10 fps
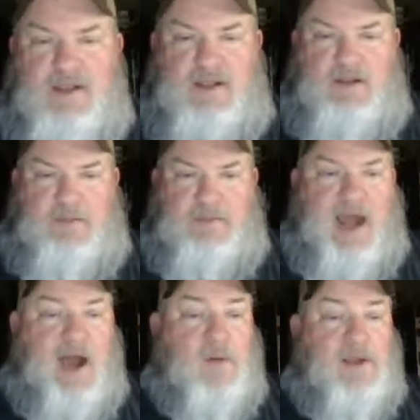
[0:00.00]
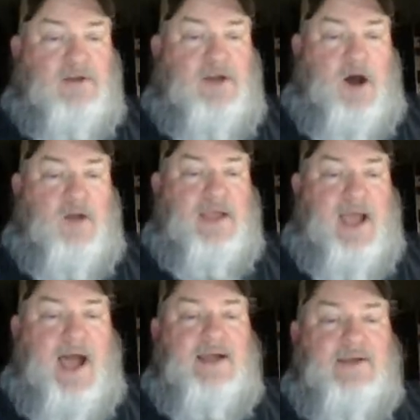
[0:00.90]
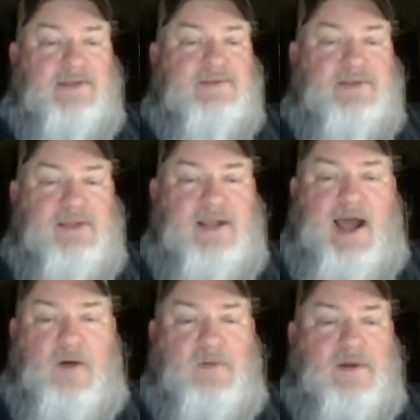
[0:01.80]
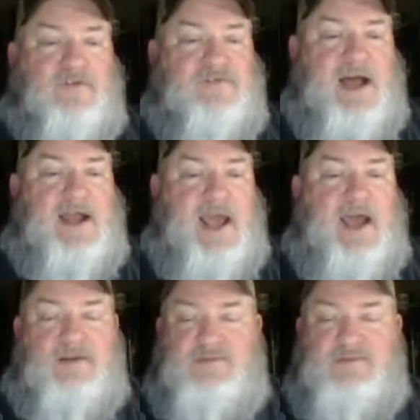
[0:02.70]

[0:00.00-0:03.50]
But I will call the guy. And I will find out.